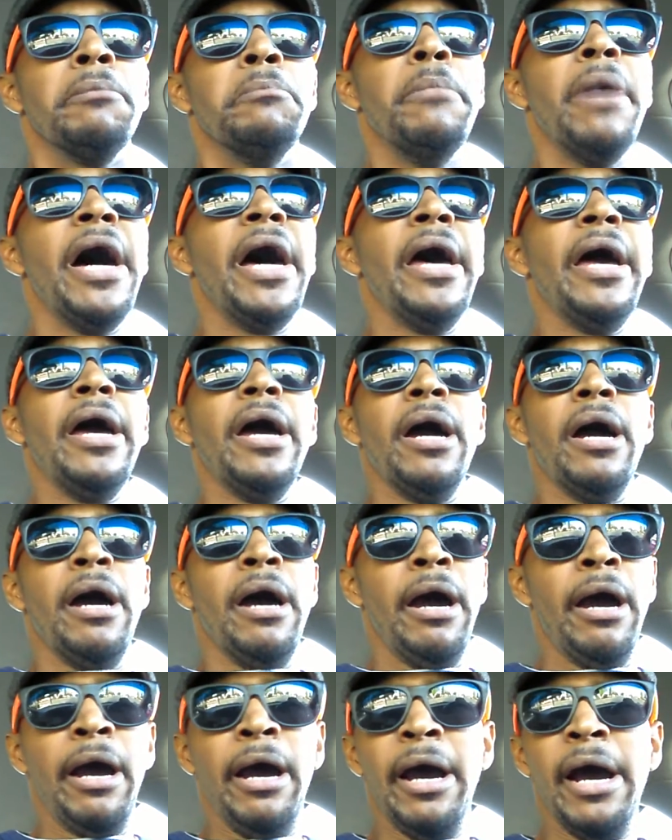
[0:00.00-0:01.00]
But
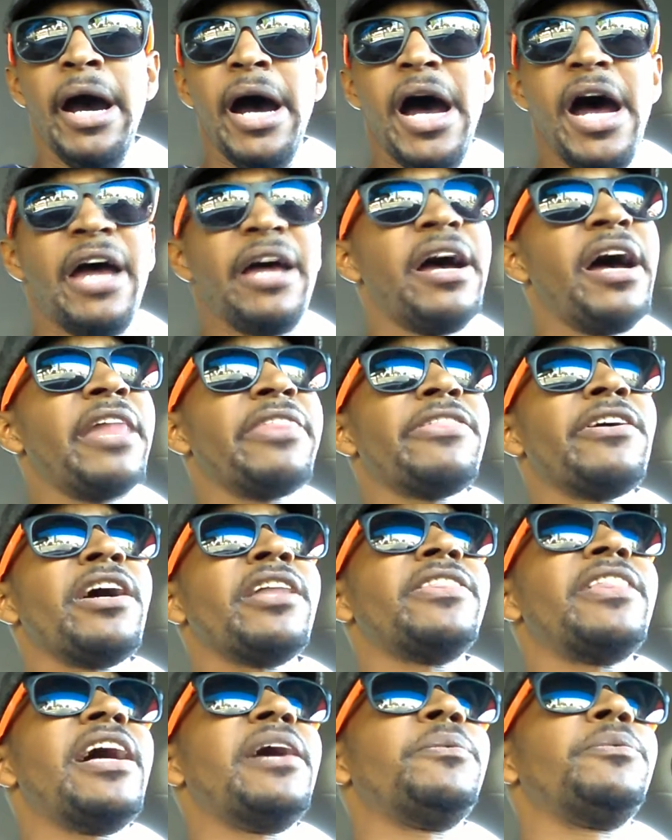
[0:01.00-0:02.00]
I
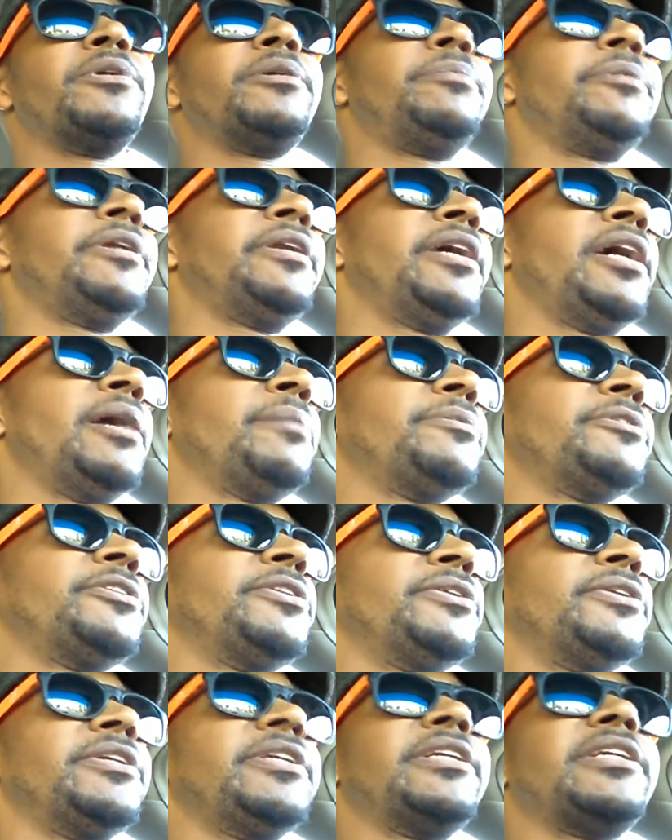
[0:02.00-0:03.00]
thought that would have been the
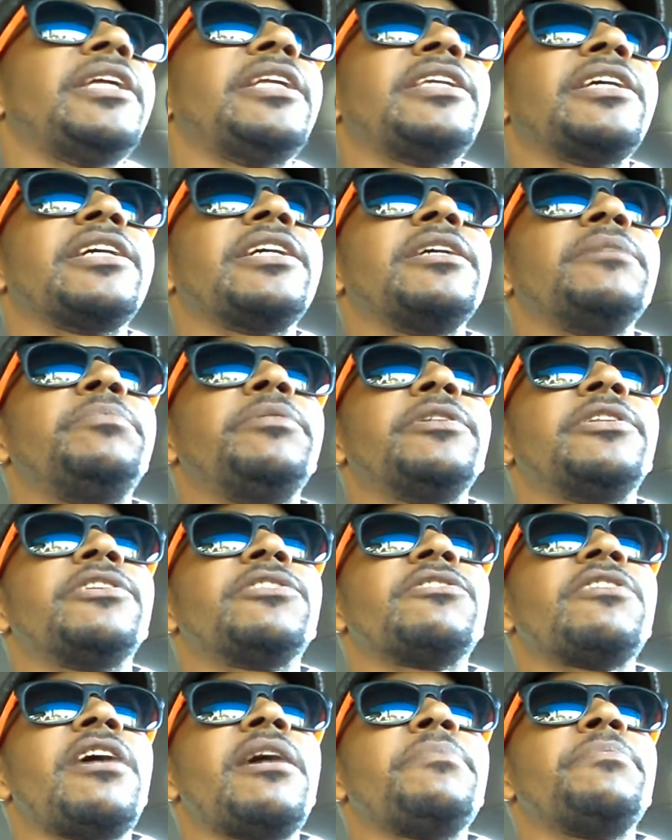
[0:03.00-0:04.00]
opportunity that they could have put the
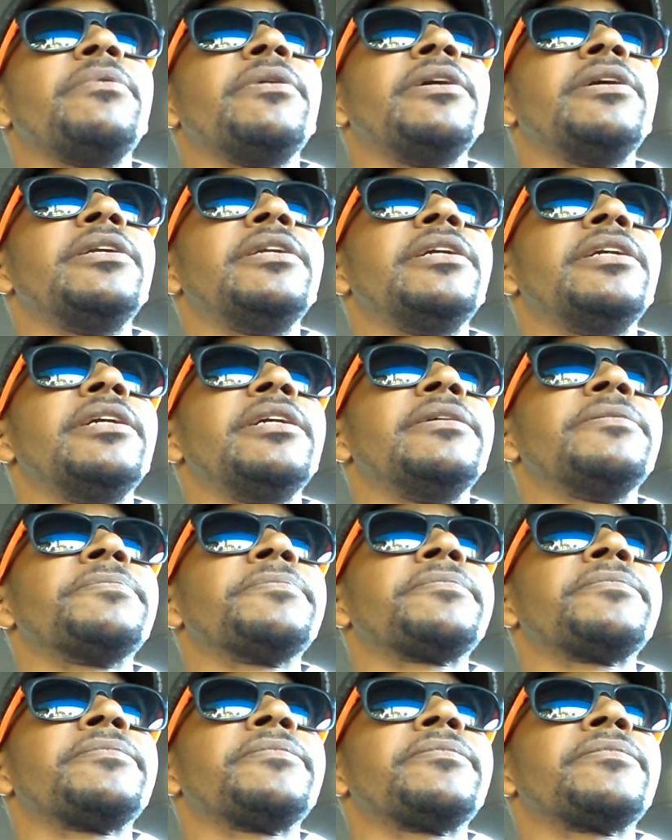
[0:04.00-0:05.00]
strap on
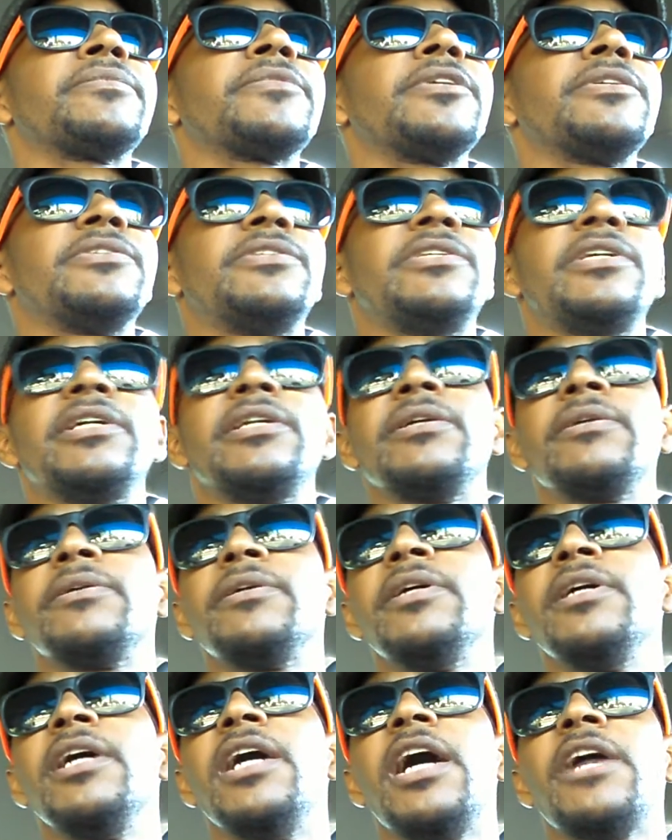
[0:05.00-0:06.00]
Ziggler.
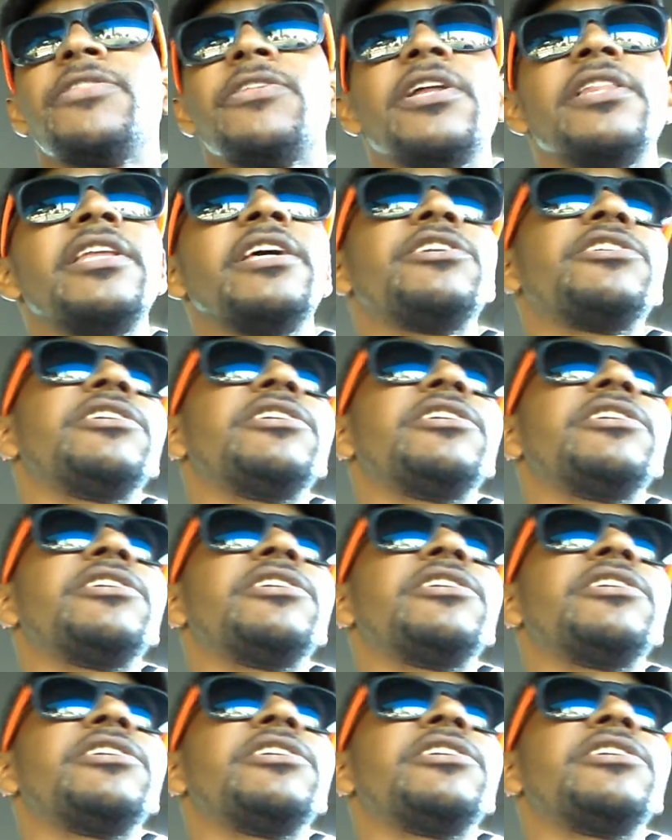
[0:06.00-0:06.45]
I thought that